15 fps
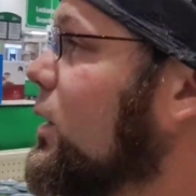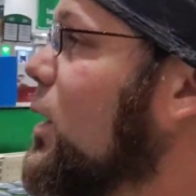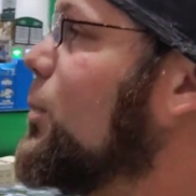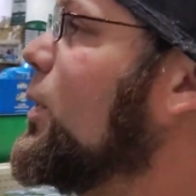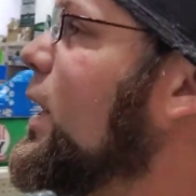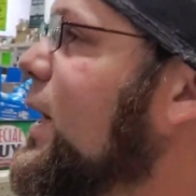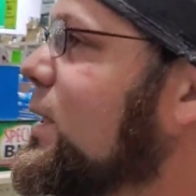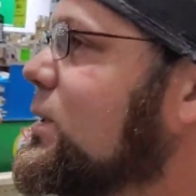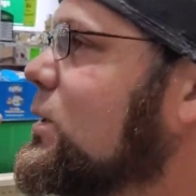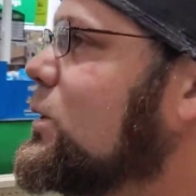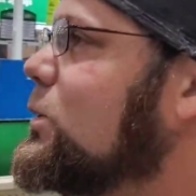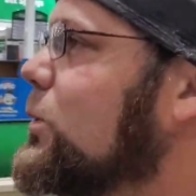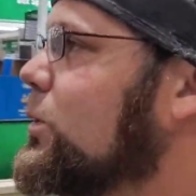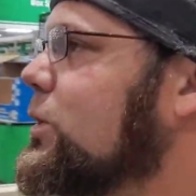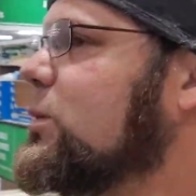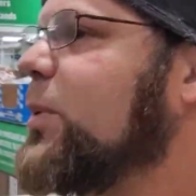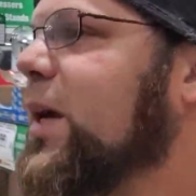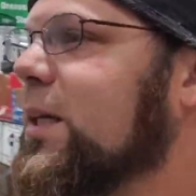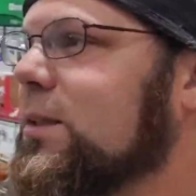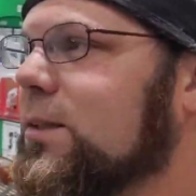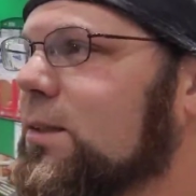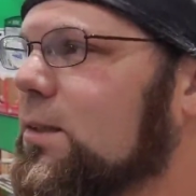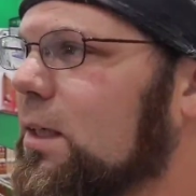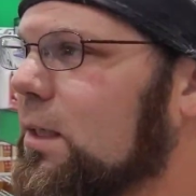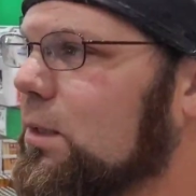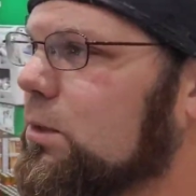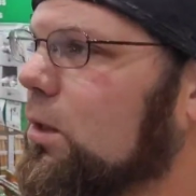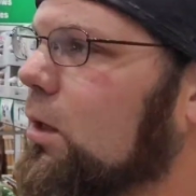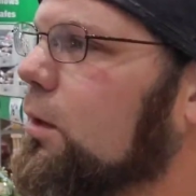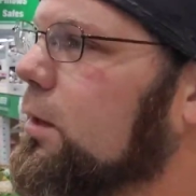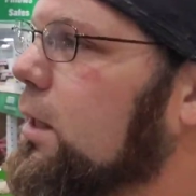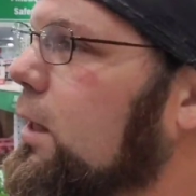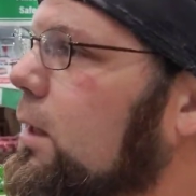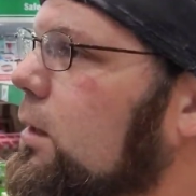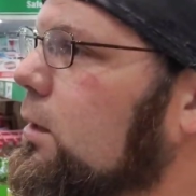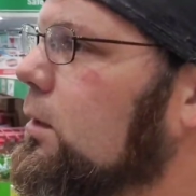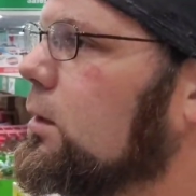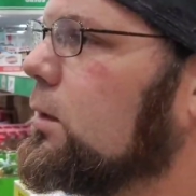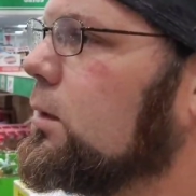Appliances, doors, paints and stains, all that.